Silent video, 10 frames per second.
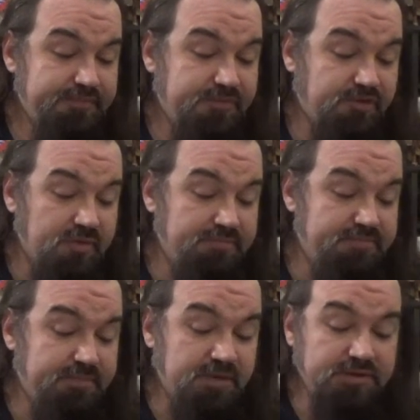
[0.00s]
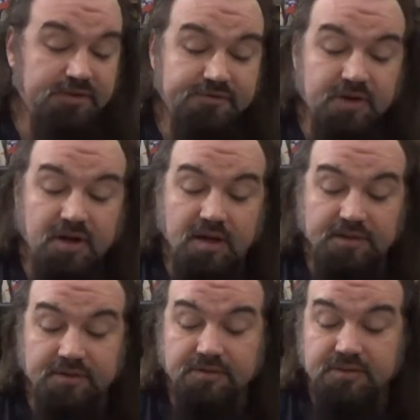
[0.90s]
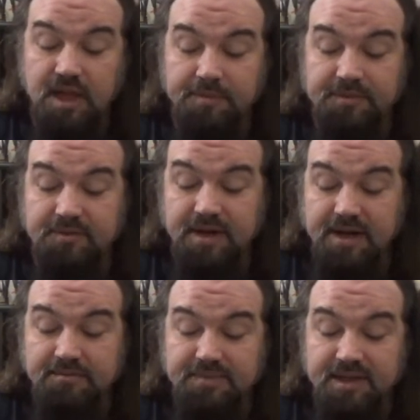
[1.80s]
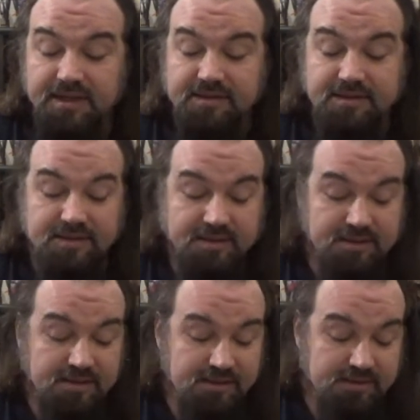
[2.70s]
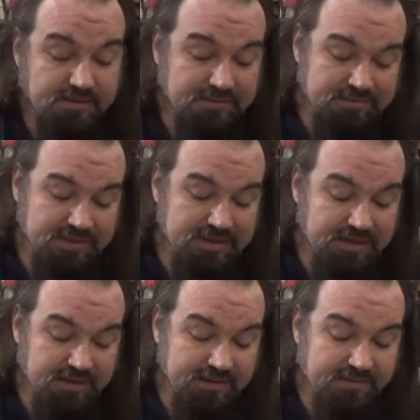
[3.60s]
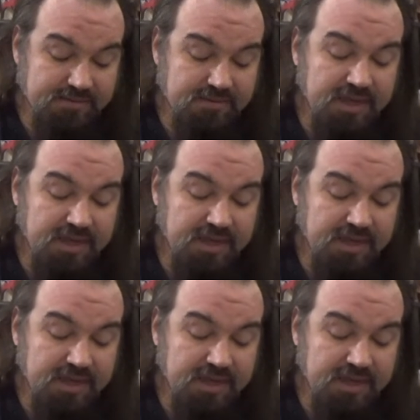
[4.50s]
trip Bulldozer on the top of the crane, but he's